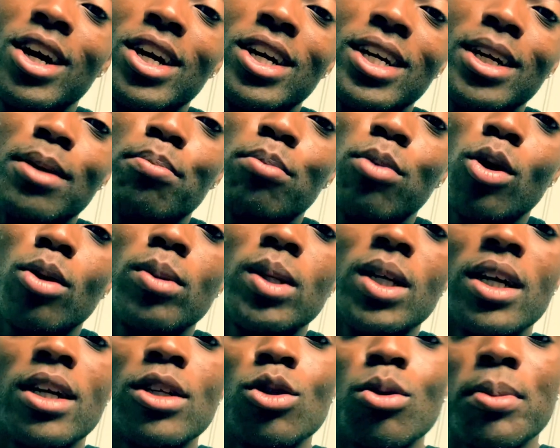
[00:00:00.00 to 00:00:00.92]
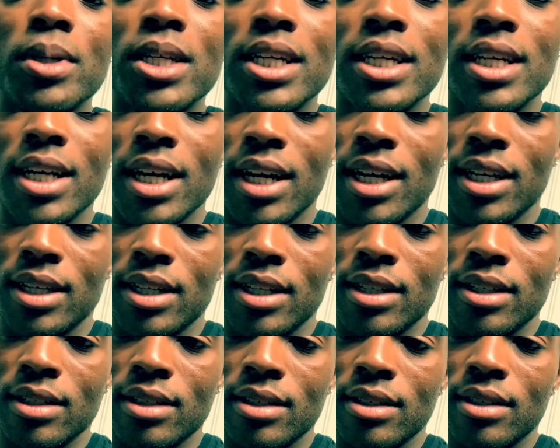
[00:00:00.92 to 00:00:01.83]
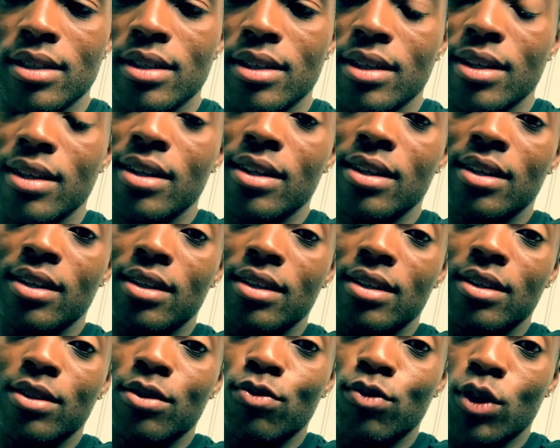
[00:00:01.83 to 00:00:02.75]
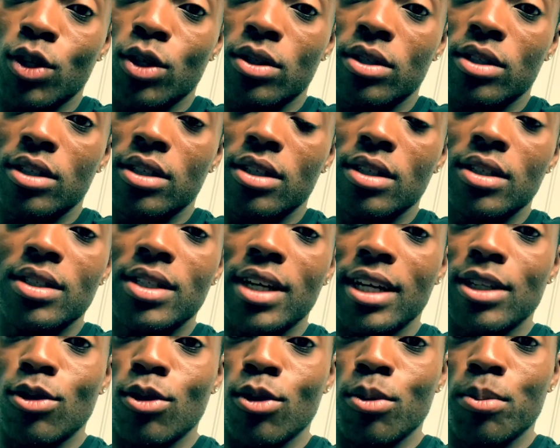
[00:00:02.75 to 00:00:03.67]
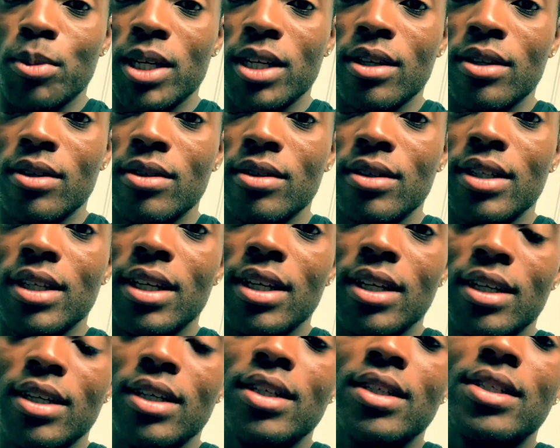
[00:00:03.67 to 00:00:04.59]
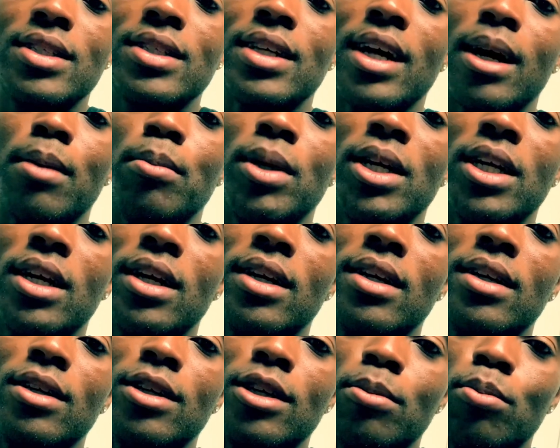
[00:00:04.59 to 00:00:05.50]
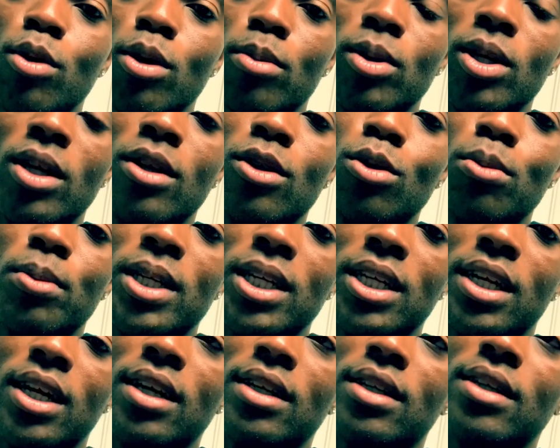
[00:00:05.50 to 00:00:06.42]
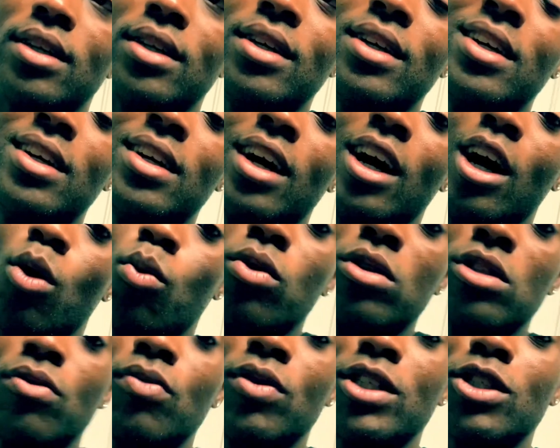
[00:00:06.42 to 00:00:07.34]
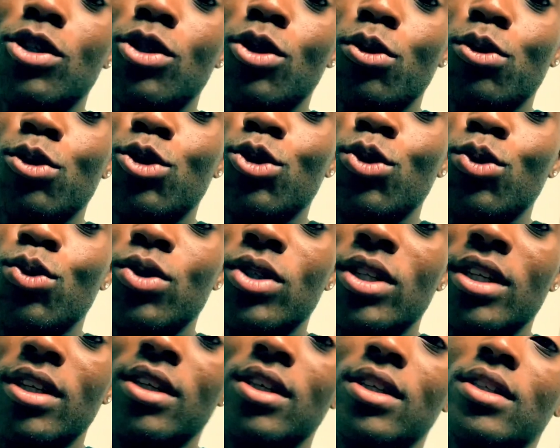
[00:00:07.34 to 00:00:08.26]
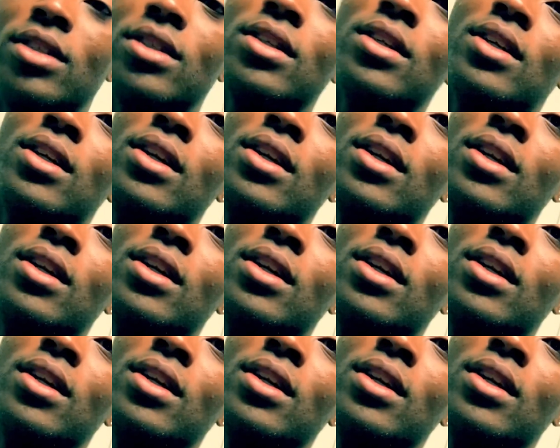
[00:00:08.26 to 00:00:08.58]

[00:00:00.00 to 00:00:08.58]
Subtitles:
República Dominicana. First, Santo Domingo y Samaná, República Dominicana. I want to visit those two cities.